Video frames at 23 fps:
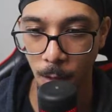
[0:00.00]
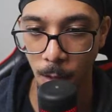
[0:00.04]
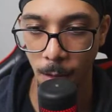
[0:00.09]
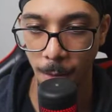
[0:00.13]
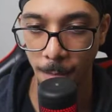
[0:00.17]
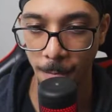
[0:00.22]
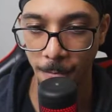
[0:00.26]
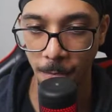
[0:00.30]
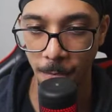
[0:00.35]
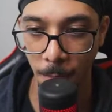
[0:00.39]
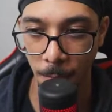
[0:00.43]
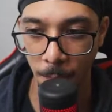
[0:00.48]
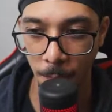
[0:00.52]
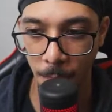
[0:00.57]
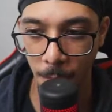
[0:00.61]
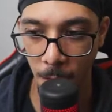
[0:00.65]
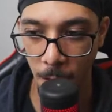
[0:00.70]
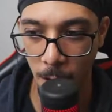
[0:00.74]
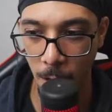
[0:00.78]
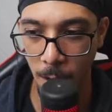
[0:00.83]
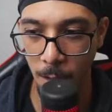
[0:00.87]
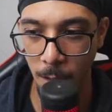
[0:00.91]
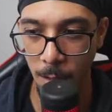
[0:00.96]

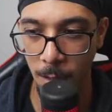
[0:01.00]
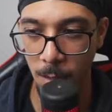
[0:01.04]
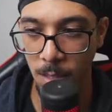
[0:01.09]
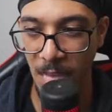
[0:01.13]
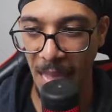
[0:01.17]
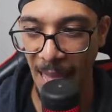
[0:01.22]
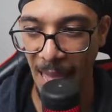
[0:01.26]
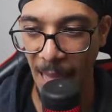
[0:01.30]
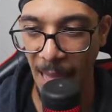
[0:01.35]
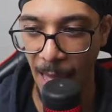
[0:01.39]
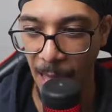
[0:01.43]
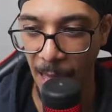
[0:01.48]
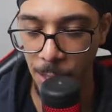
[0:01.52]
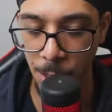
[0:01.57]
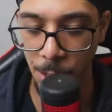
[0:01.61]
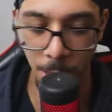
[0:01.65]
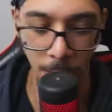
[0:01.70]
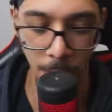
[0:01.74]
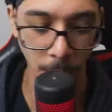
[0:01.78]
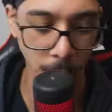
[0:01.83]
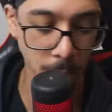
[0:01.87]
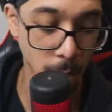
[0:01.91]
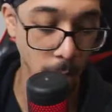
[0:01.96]
thought to
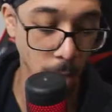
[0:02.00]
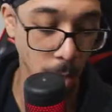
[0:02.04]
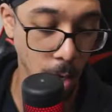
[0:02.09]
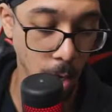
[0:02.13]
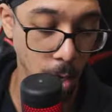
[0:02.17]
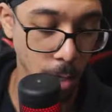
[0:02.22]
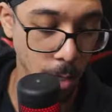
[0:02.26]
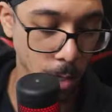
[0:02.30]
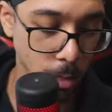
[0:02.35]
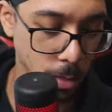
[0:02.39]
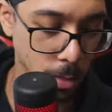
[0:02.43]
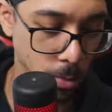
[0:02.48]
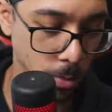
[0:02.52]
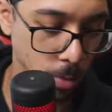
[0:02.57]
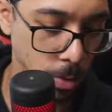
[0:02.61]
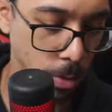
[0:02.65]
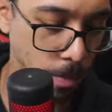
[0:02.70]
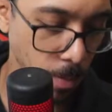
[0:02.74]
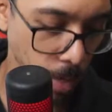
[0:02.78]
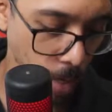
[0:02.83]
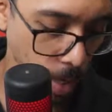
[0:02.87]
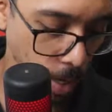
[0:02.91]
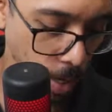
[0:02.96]
action. It's the hardest one to
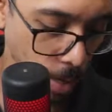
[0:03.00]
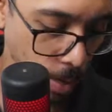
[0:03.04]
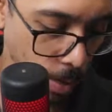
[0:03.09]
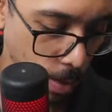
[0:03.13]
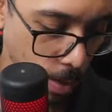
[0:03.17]
make.